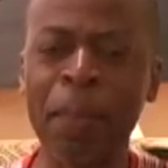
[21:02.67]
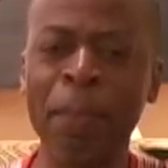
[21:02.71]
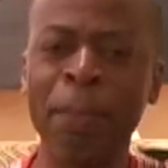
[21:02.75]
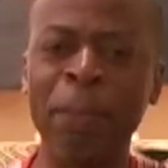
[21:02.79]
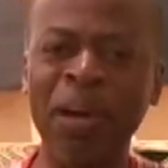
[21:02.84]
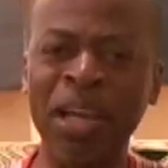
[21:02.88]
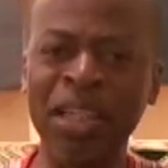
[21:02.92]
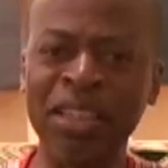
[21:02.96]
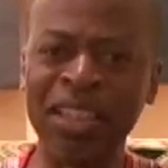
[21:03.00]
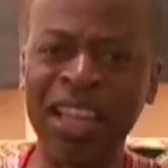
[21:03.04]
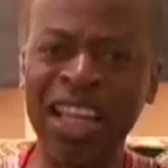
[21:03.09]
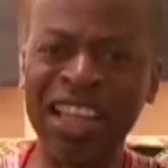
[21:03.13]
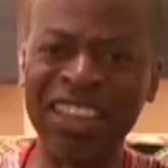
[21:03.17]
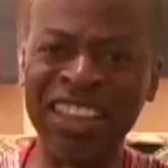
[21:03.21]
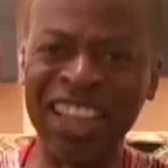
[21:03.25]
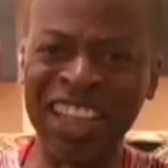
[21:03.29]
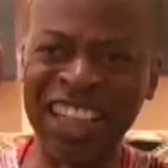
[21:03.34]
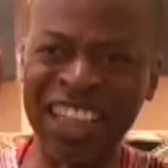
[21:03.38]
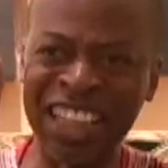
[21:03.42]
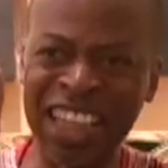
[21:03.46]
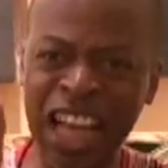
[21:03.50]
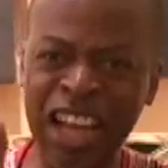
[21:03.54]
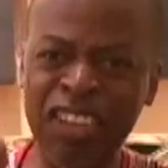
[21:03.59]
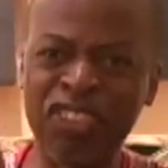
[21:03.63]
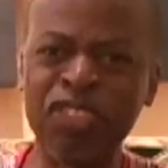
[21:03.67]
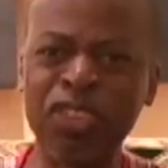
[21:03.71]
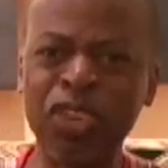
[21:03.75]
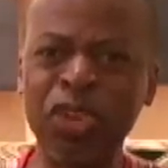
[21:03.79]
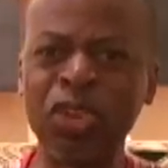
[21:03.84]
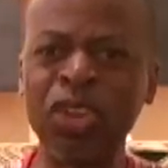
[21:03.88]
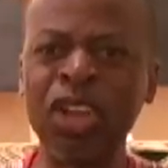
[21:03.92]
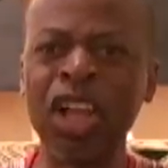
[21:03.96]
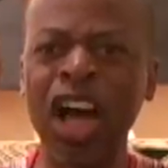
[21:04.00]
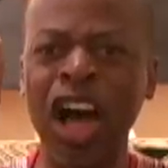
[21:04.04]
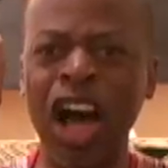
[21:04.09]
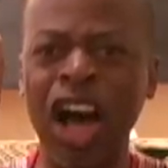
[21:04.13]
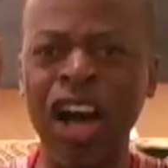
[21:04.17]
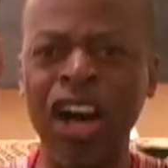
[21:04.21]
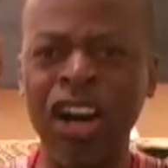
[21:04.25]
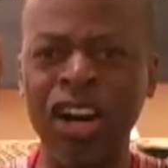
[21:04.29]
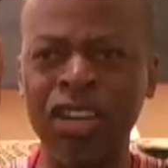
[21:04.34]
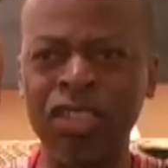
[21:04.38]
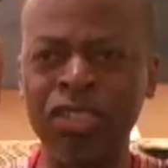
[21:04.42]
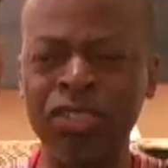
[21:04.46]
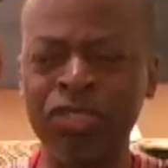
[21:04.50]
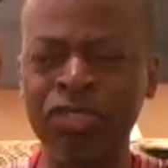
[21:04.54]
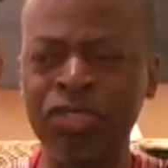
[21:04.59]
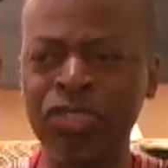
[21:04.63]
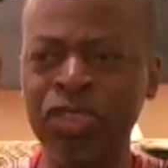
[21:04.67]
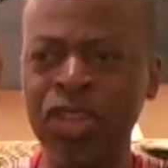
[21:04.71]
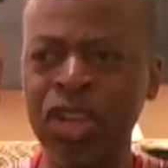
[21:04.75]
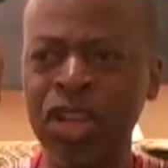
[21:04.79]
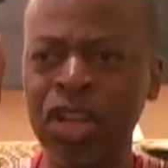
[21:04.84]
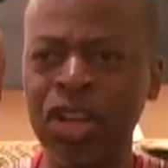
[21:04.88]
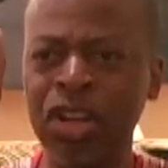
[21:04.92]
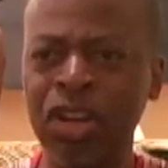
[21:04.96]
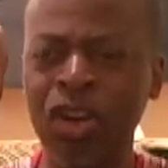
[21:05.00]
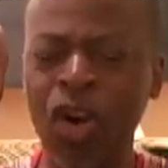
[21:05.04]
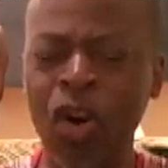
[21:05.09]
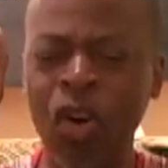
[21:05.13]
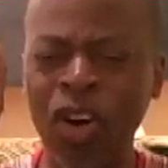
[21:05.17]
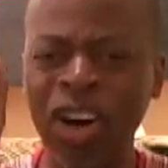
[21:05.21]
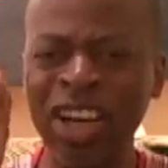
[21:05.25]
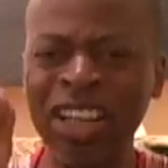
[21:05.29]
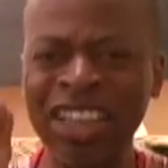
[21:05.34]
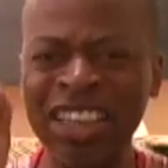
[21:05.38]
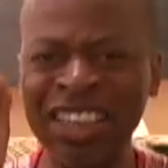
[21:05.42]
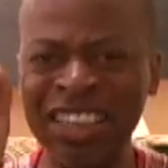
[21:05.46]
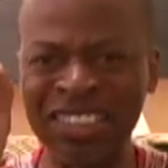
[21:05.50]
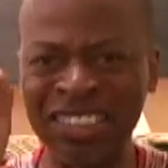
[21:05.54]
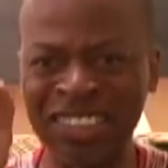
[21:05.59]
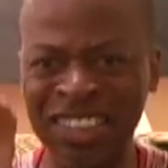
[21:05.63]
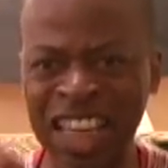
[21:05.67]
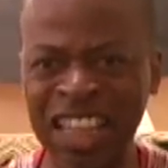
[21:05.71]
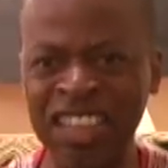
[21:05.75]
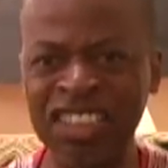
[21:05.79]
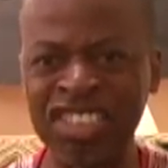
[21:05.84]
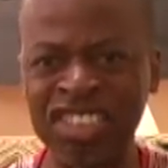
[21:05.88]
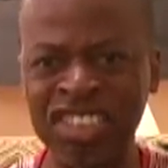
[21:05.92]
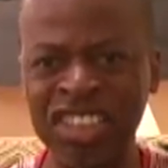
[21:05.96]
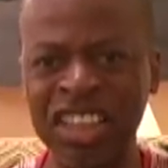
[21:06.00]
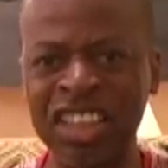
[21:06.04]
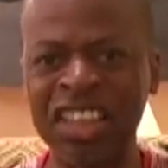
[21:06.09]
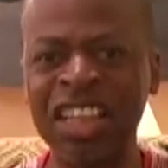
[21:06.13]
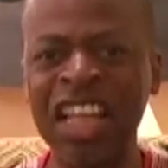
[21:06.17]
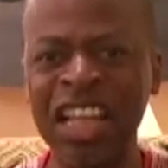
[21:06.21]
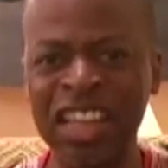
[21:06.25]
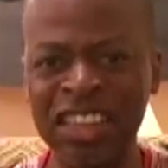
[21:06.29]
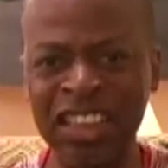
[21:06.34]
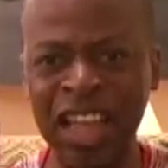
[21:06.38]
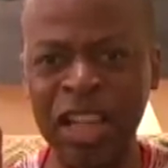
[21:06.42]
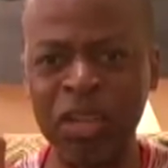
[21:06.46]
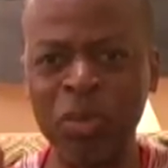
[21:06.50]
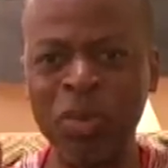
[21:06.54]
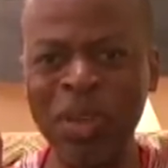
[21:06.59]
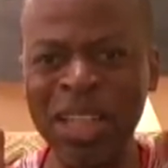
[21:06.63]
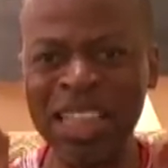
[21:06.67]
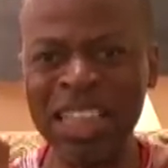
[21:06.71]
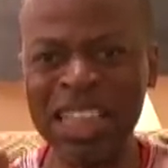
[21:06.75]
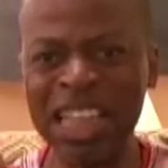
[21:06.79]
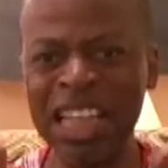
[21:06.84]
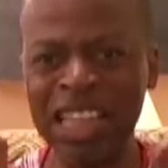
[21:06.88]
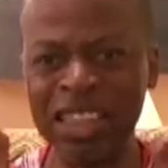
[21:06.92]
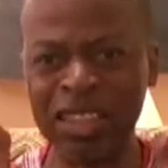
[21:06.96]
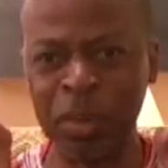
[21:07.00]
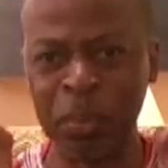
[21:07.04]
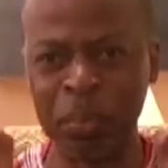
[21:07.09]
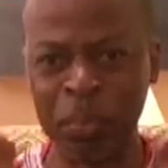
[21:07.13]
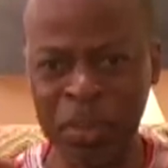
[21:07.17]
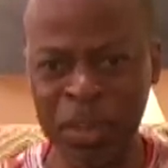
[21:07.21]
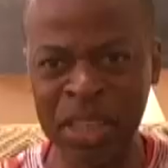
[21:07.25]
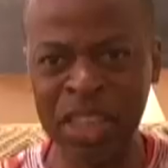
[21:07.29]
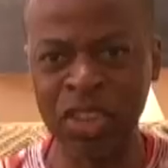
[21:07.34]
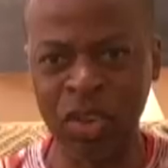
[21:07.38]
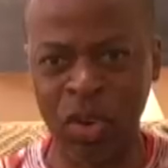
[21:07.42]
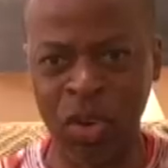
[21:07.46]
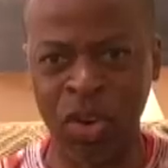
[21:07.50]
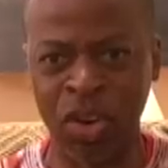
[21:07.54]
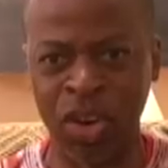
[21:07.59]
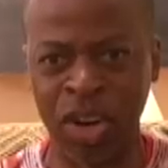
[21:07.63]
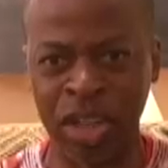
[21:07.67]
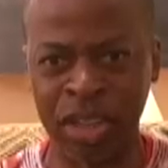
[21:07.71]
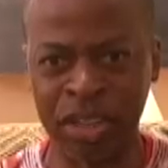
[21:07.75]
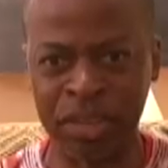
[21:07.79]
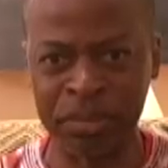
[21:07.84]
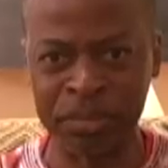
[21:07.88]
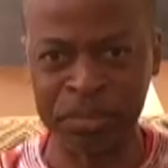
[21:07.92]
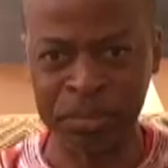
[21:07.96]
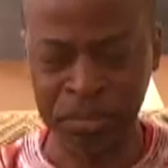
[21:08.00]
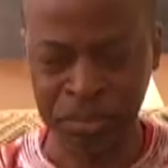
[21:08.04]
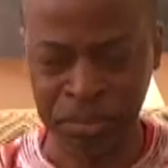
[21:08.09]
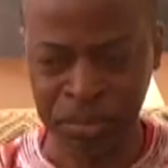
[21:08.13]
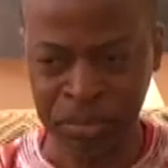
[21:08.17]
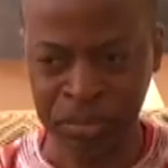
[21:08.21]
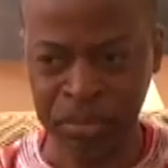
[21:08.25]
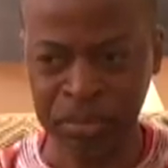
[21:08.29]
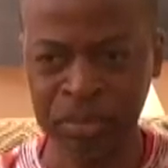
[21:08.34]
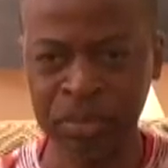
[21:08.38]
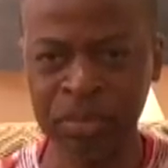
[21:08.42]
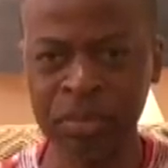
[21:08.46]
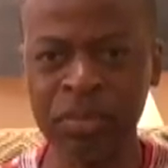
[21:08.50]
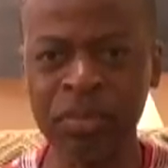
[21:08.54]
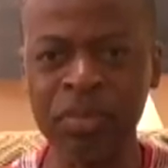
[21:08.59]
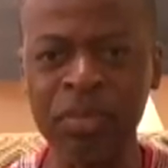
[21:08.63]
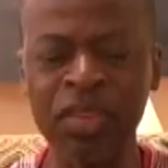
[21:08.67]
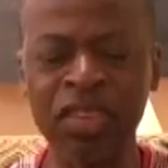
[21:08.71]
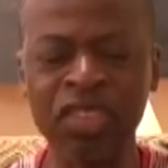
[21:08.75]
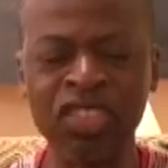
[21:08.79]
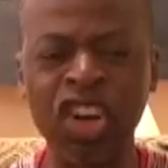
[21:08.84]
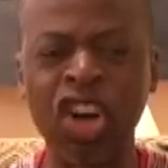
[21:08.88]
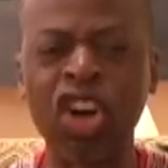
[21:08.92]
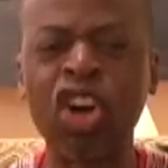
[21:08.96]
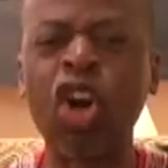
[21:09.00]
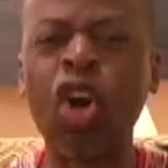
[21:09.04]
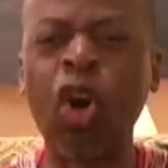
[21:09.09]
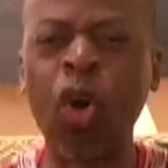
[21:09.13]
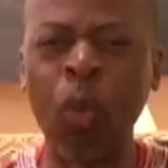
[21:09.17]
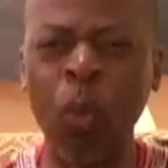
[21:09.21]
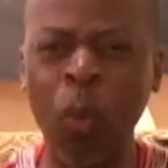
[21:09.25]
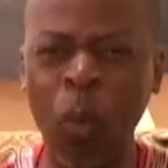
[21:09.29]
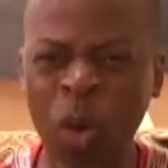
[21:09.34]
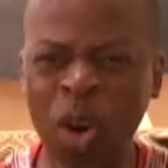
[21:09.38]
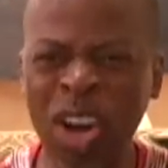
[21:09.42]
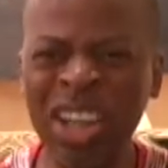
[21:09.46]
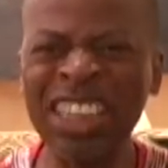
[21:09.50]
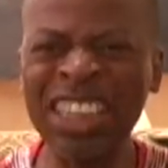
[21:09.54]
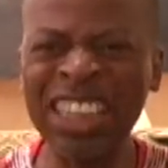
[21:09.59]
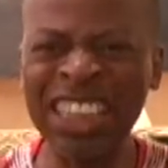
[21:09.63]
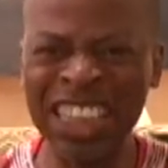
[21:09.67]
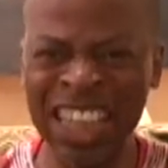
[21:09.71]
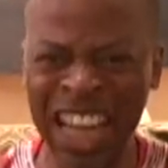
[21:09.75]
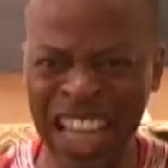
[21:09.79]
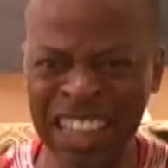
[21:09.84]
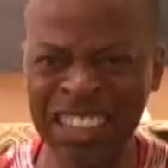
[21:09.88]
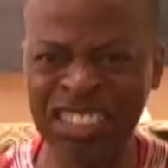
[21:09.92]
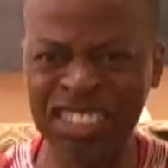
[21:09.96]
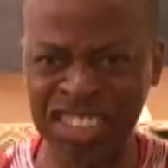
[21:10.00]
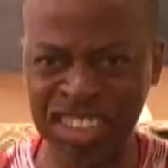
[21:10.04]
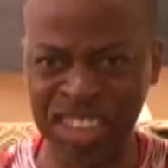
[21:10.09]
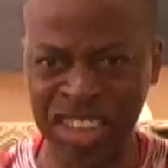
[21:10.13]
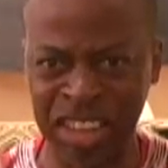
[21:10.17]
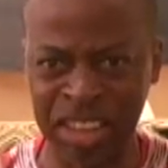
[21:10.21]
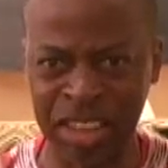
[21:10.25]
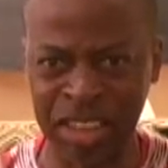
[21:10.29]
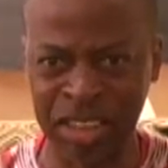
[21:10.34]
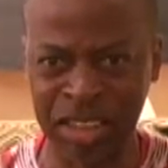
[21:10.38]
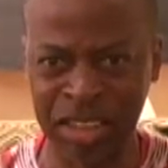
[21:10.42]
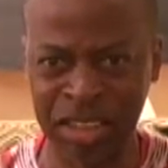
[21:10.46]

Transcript: But the level of organization that we need to be on, the coordination